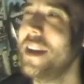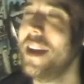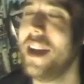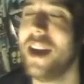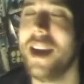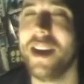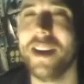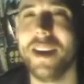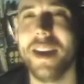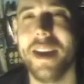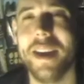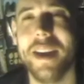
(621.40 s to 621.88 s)

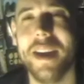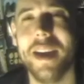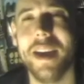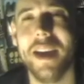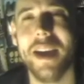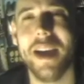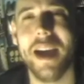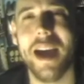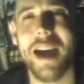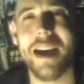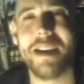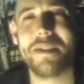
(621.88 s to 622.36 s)
And then
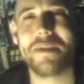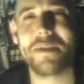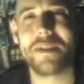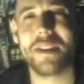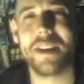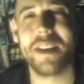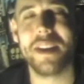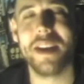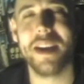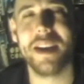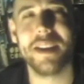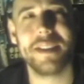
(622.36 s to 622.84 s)
after
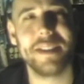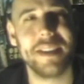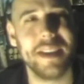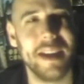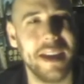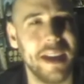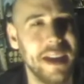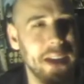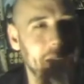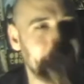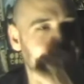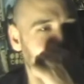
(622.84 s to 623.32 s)
that,
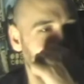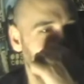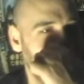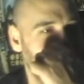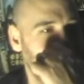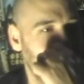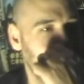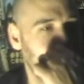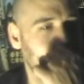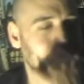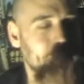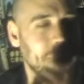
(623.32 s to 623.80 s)
I
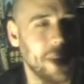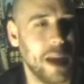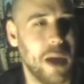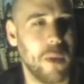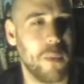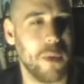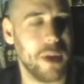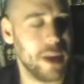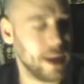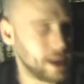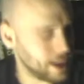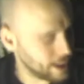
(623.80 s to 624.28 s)

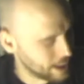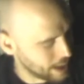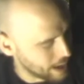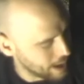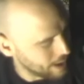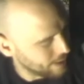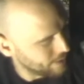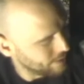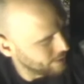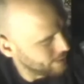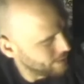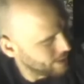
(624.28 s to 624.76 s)
wanted
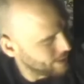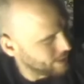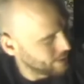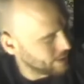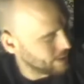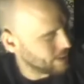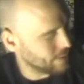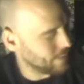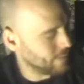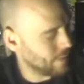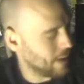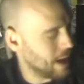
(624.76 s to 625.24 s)
Ned in
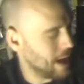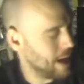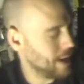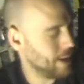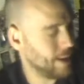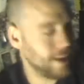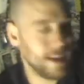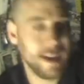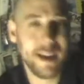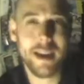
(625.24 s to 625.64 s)
his van.